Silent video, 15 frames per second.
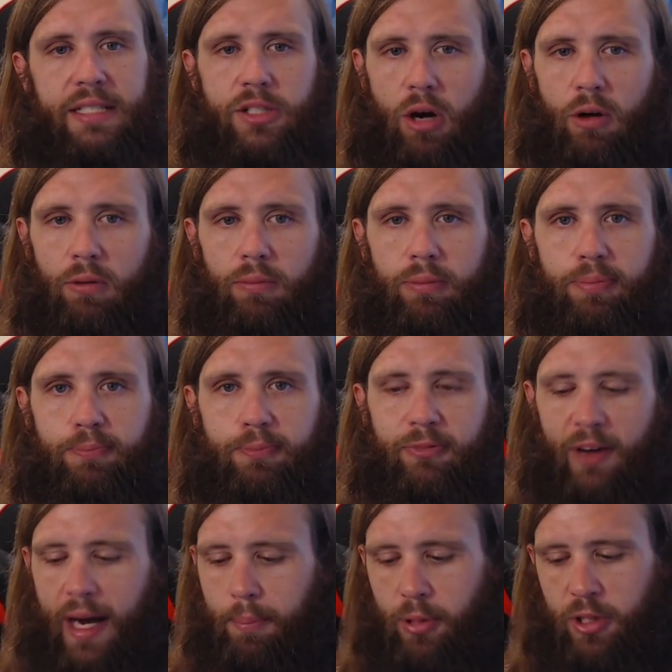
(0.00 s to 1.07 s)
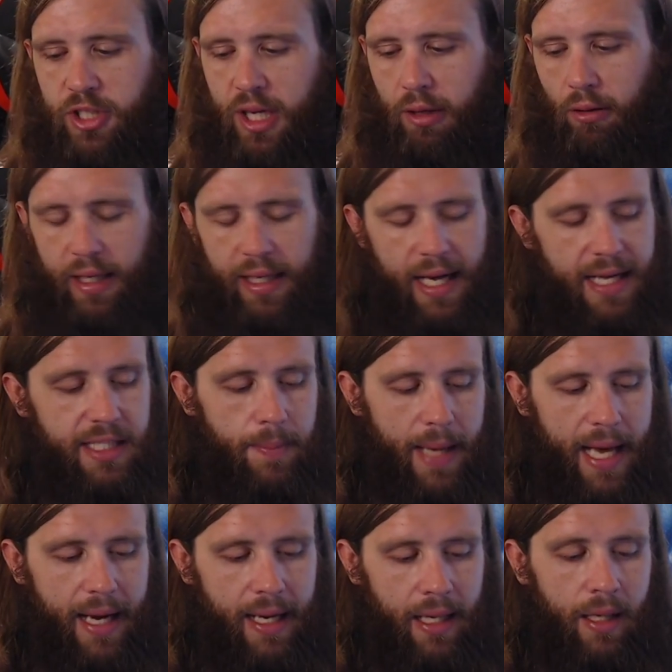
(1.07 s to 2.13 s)
don't find particularly nice
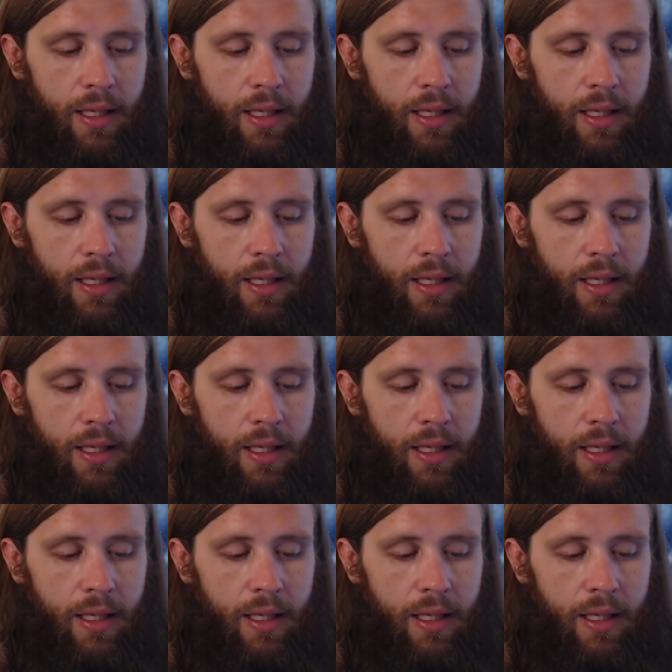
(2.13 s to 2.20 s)
about it.